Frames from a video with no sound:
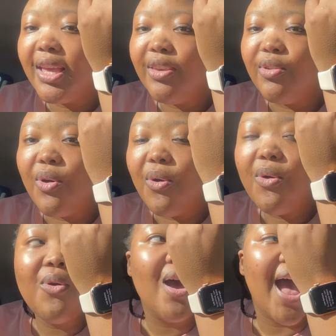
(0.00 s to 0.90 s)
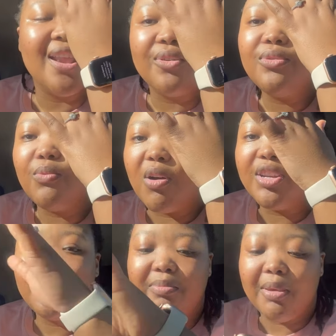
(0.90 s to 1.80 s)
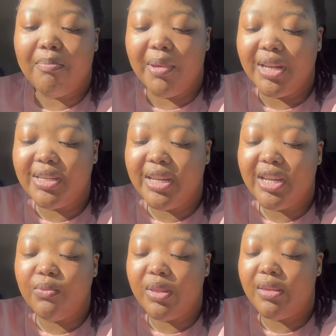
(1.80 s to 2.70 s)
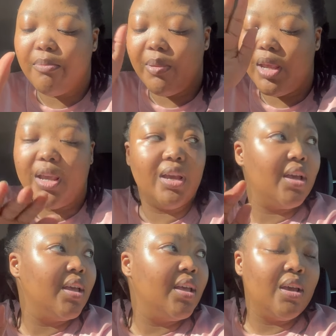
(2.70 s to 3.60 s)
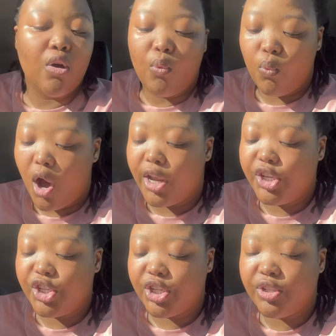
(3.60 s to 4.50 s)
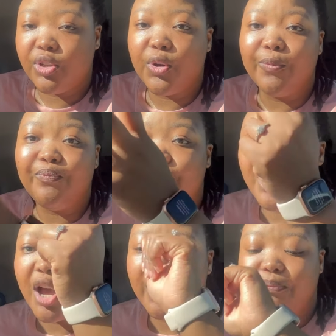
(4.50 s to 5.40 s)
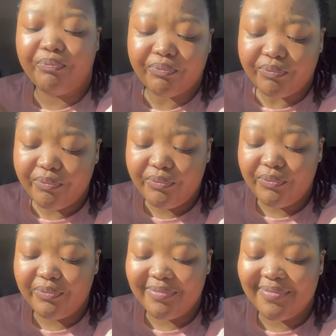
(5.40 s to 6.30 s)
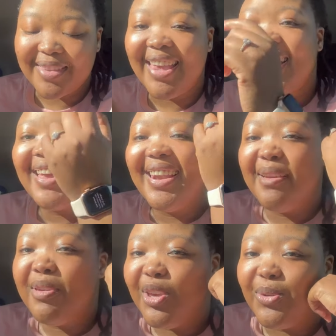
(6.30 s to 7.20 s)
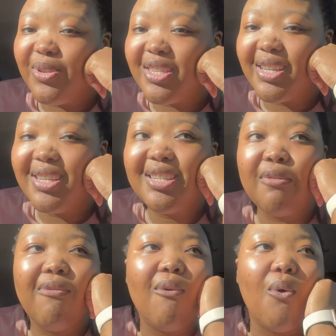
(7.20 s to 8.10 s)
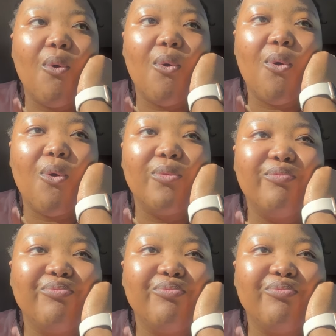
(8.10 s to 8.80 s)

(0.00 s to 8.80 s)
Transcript: you know, I don't want to be bent in with a big watch. So yeah, let me use it for